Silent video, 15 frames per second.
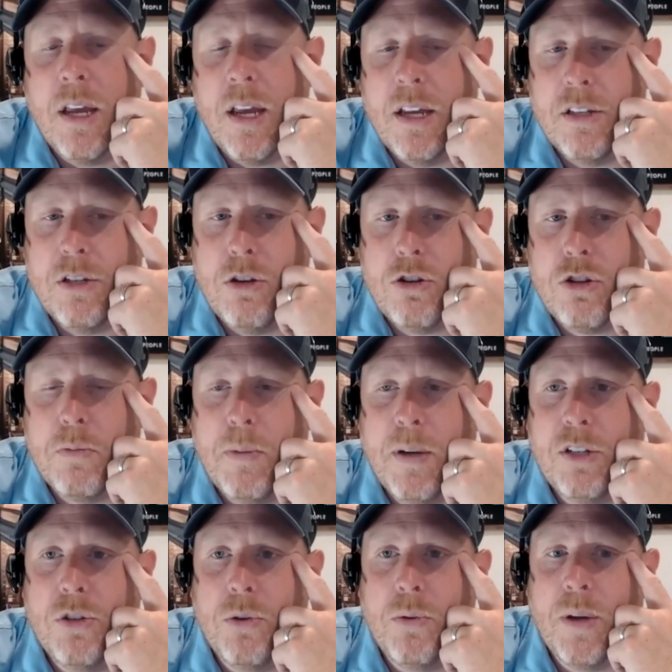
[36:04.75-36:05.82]
is you should
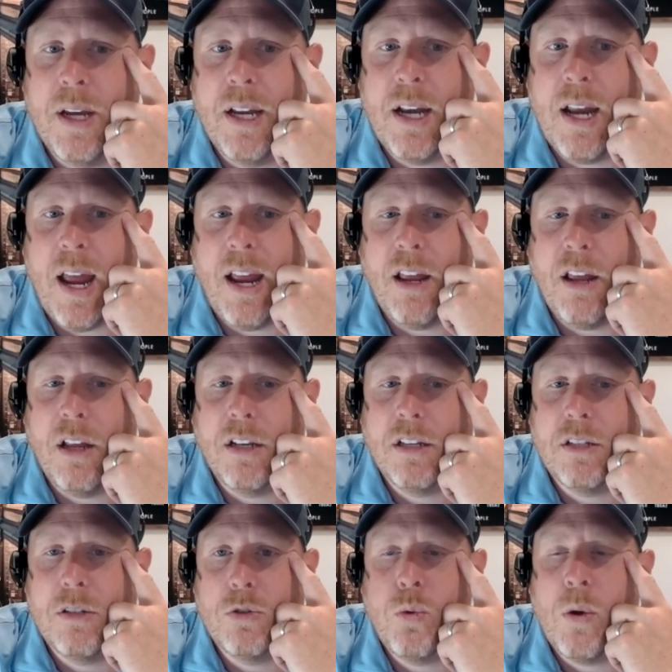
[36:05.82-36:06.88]
be doing a
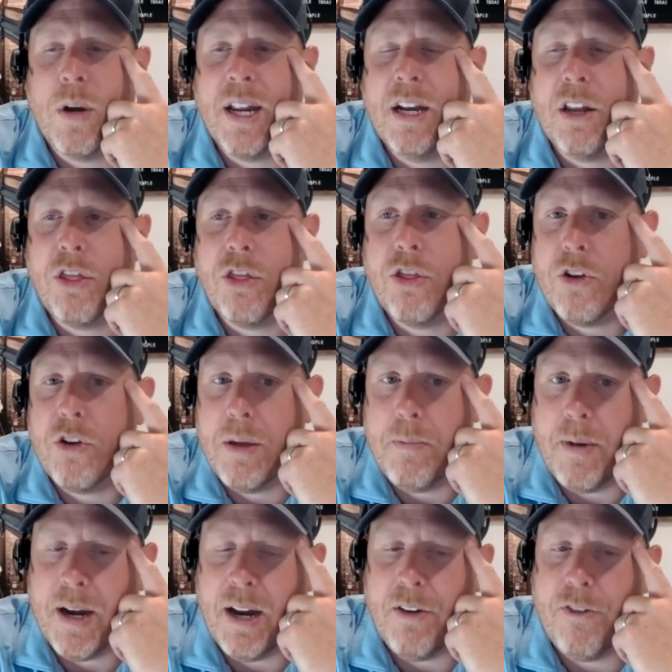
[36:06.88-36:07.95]
20 to 30
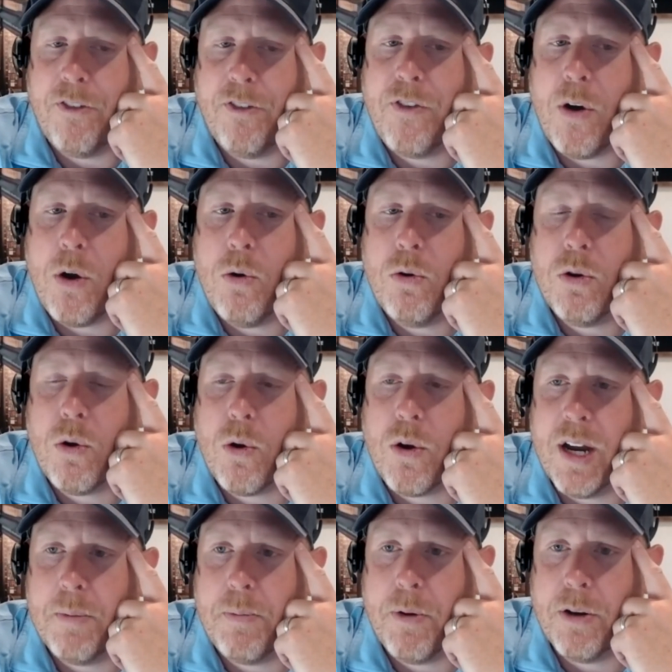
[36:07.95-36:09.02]
minute phone or
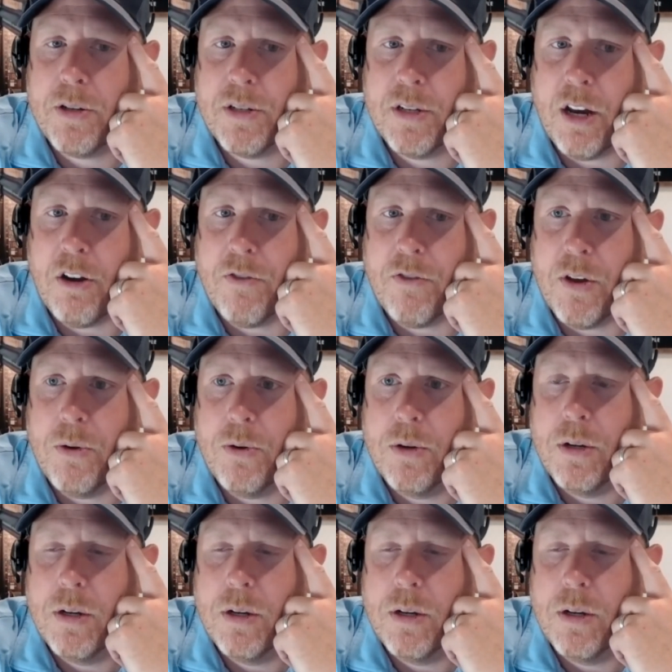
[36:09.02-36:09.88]
in-person interview.